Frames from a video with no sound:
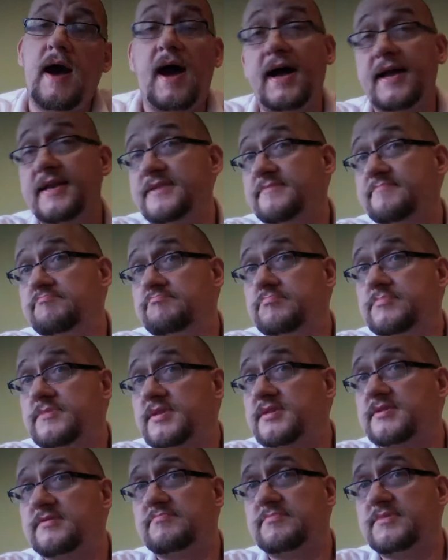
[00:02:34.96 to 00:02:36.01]
I
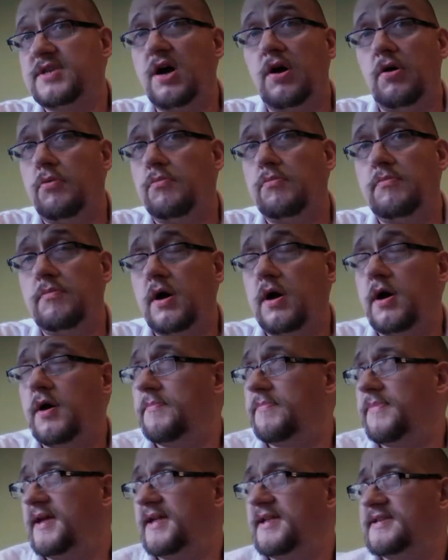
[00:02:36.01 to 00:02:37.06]
just don't.
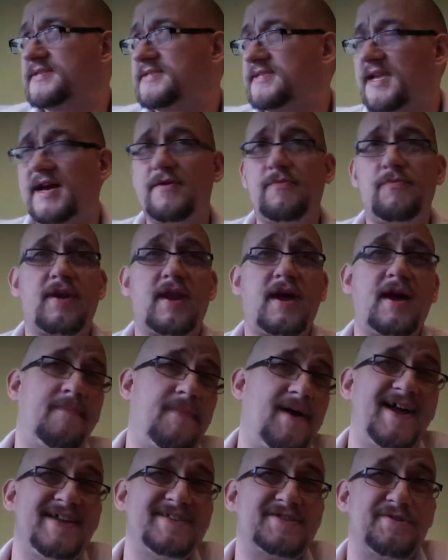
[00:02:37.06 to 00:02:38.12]
That is not what I
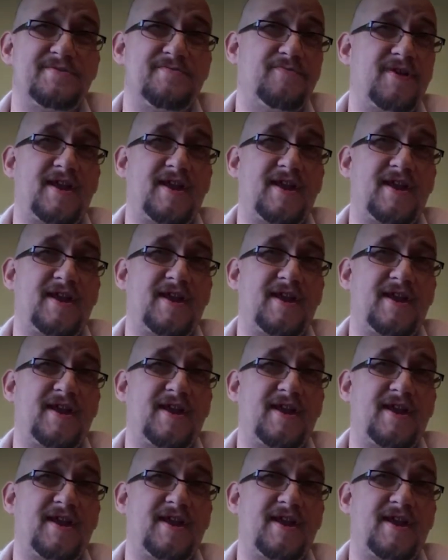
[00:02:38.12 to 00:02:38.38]
imagine